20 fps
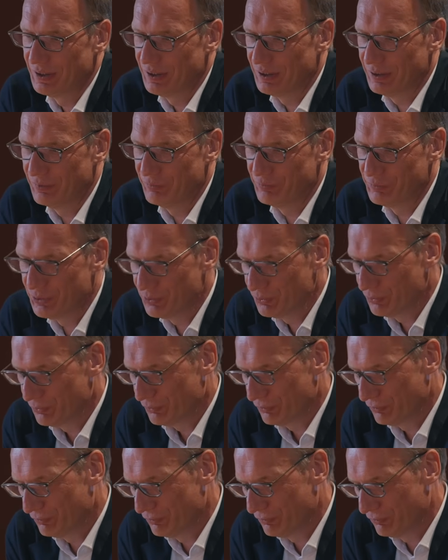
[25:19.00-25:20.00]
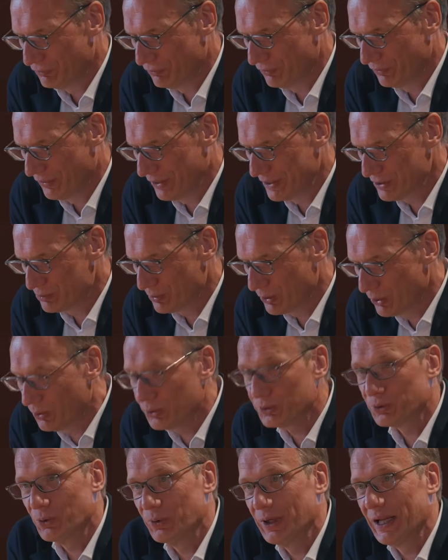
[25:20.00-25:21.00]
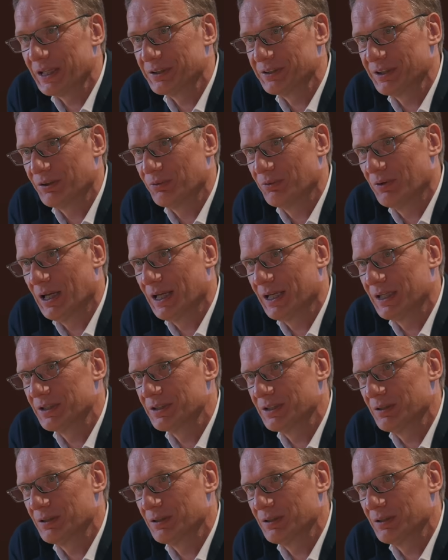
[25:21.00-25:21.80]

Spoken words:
a few things were not connecting, right?